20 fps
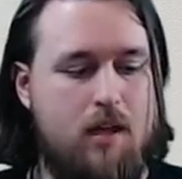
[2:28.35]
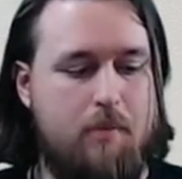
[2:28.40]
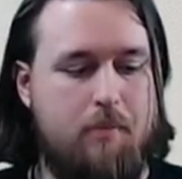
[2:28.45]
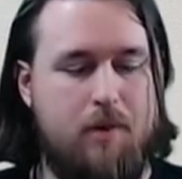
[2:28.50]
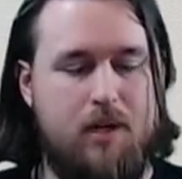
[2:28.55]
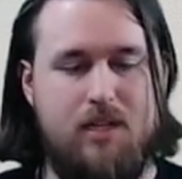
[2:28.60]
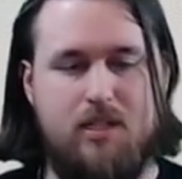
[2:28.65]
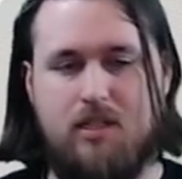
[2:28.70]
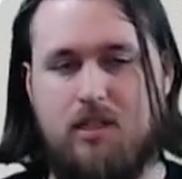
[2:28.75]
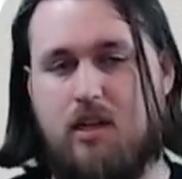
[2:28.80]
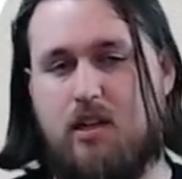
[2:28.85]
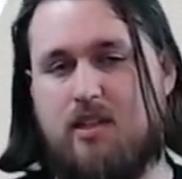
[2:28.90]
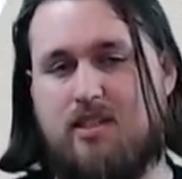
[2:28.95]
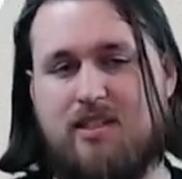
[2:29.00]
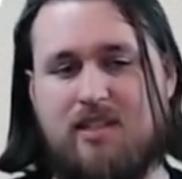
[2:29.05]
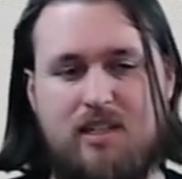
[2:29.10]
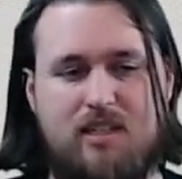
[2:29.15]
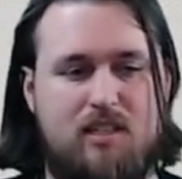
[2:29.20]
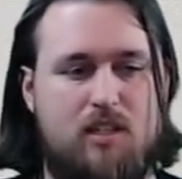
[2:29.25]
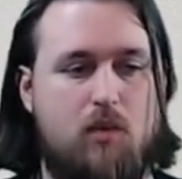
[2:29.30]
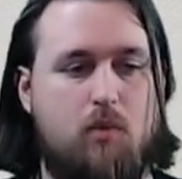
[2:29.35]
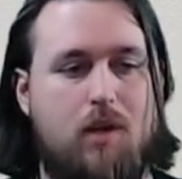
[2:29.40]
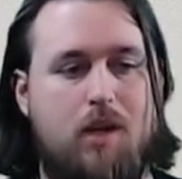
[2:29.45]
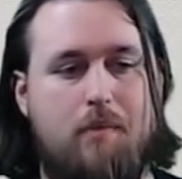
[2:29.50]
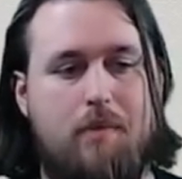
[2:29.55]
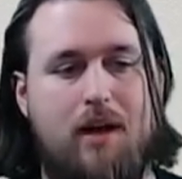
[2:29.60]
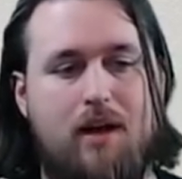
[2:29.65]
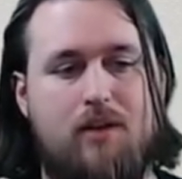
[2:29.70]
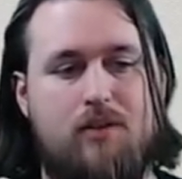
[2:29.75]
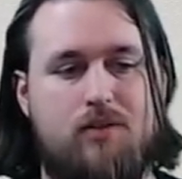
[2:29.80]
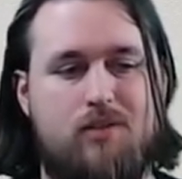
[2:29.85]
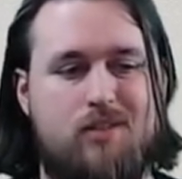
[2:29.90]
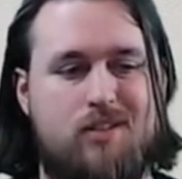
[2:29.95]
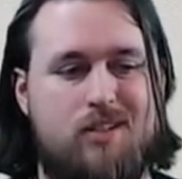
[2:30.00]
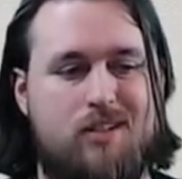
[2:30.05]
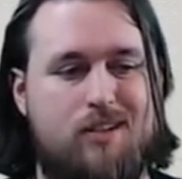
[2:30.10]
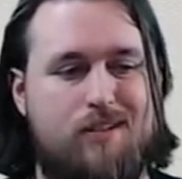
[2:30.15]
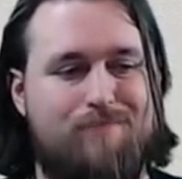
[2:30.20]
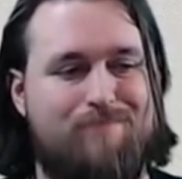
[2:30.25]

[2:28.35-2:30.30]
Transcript: But his assists and rebounds